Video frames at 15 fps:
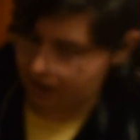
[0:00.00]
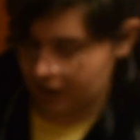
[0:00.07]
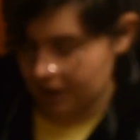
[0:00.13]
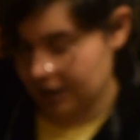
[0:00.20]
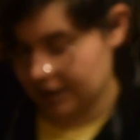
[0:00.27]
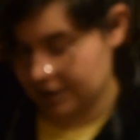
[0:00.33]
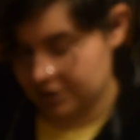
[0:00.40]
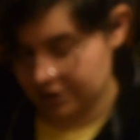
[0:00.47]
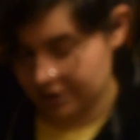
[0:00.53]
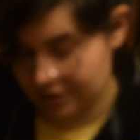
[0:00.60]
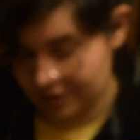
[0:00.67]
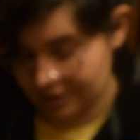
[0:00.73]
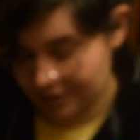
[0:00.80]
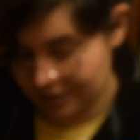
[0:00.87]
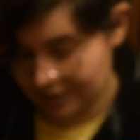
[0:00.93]
collection.
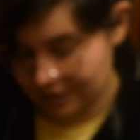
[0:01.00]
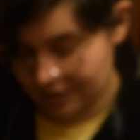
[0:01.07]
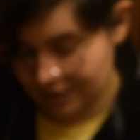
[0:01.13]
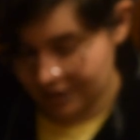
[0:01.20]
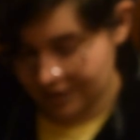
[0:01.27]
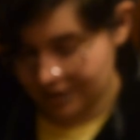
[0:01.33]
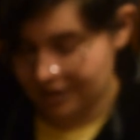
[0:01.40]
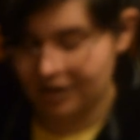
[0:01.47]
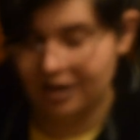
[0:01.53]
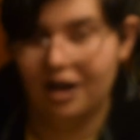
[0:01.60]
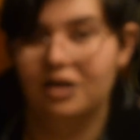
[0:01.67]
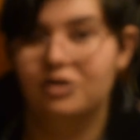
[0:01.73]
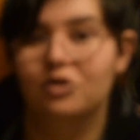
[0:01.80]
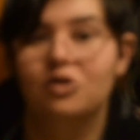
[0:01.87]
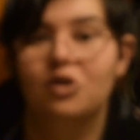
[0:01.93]
I
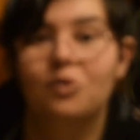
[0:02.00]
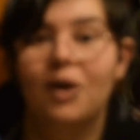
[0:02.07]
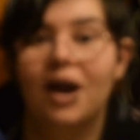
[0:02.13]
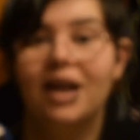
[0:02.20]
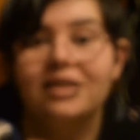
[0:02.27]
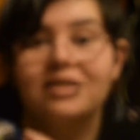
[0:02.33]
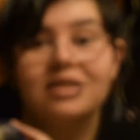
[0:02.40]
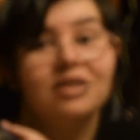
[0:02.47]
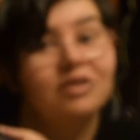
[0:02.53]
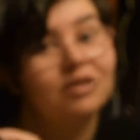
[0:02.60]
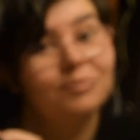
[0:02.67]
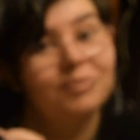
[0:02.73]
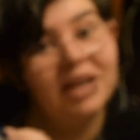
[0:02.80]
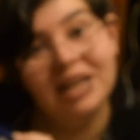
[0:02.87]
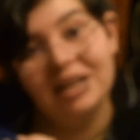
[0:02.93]
don't know why it's a
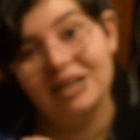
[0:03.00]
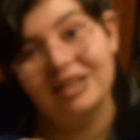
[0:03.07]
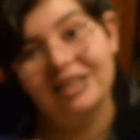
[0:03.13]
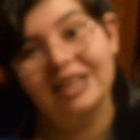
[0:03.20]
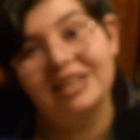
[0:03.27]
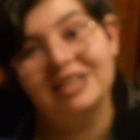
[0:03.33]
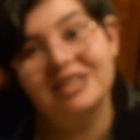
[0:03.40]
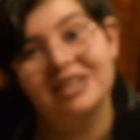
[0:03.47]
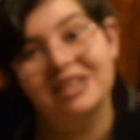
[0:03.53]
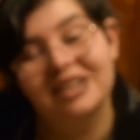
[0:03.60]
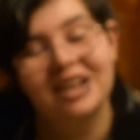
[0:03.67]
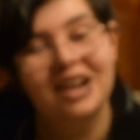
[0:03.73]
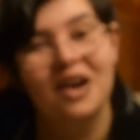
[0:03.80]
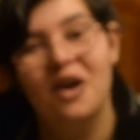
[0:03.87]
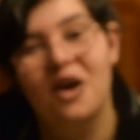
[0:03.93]
European collection
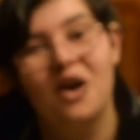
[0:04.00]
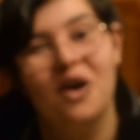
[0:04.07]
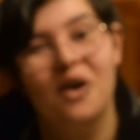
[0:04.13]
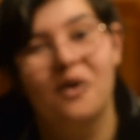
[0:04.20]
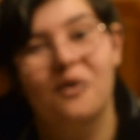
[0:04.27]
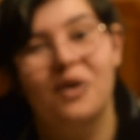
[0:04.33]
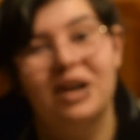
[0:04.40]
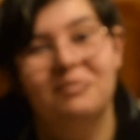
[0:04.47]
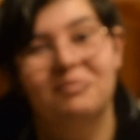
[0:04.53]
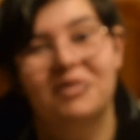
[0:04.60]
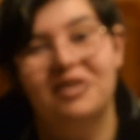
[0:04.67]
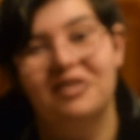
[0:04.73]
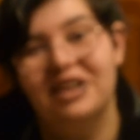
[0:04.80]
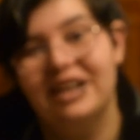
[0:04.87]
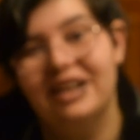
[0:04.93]
when
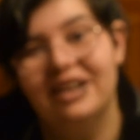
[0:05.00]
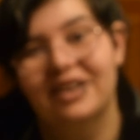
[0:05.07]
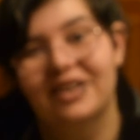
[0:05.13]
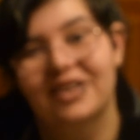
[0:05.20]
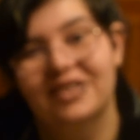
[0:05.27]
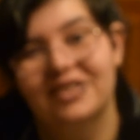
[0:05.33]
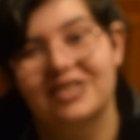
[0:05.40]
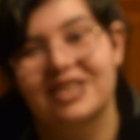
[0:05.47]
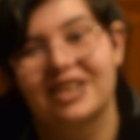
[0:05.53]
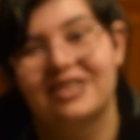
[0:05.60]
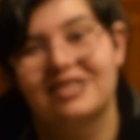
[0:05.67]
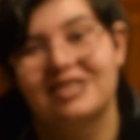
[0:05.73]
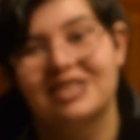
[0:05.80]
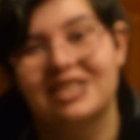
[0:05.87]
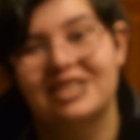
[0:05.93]
merinos
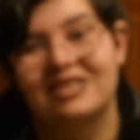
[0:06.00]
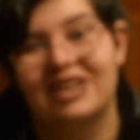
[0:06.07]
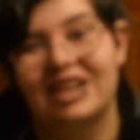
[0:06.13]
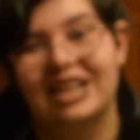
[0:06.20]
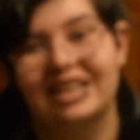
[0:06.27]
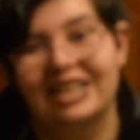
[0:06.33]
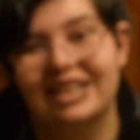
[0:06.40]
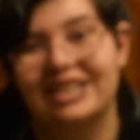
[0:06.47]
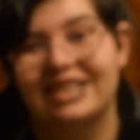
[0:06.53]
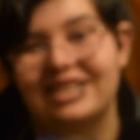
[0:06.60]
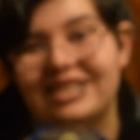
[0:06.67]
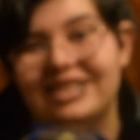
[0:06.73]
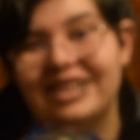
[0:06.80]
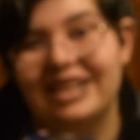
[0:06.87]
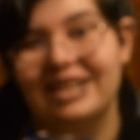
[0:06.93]
are Australian
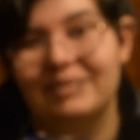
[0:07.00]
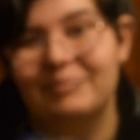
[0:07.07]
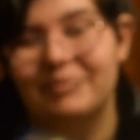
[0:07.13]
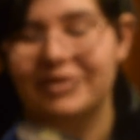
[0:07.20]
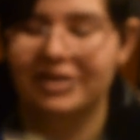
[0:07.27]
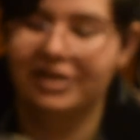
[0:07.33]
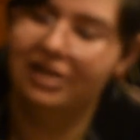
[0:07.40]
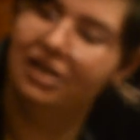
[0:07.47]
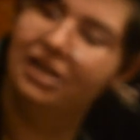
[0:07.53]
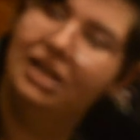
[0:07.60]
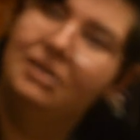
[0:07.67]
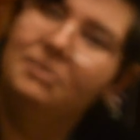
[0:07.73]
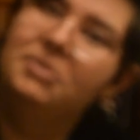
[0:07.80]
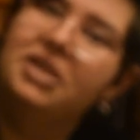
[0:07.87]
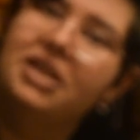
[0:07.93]
sheep.
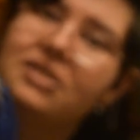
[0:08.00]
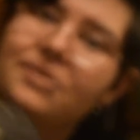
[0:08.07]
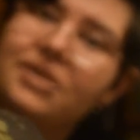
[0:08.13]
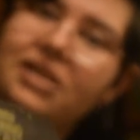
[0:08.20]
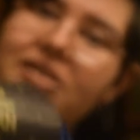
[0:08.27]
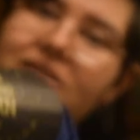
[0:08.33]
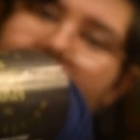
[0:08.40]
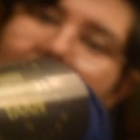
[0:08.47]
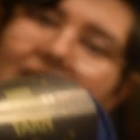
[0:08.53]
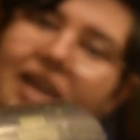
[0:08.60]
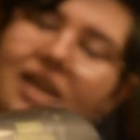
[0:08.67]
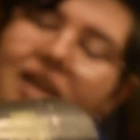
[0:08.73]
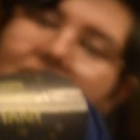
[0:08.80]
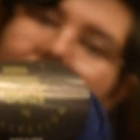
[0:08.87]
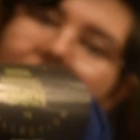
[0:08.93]
That's what it looks
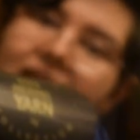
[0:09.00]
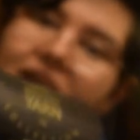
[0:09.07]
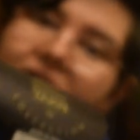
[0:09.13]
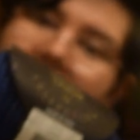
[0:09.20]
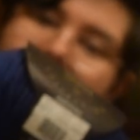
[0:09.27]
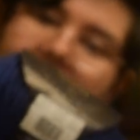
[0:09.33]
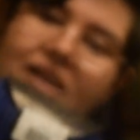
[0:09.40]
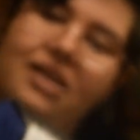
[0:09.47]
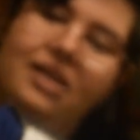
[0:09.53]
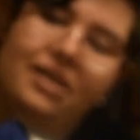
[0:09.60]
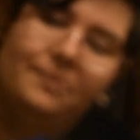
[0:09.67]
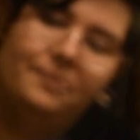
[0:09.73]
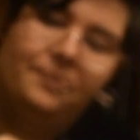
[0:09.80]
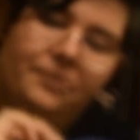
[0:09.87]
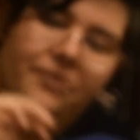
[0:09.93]
like.
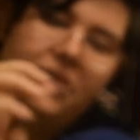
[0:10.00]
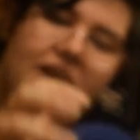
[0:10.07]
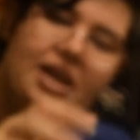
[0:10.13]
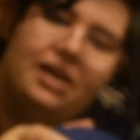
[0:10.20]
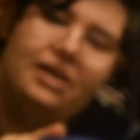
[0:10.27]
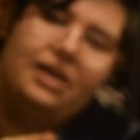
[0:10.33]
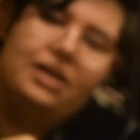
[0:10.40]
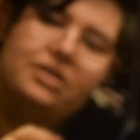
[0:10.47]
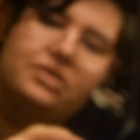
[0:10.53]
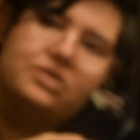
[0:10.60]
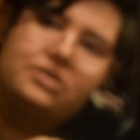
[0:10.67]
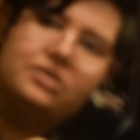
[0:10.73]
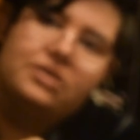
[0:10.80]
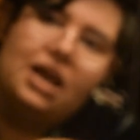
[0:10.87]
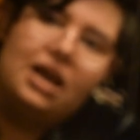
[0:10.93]
Yeah, and
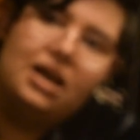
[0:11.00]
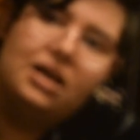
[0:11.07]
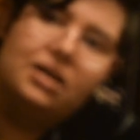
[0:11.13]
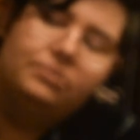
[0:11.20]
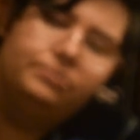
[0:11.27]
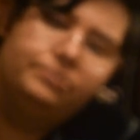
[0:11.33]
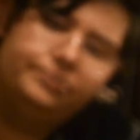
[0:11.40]
it's, yeah,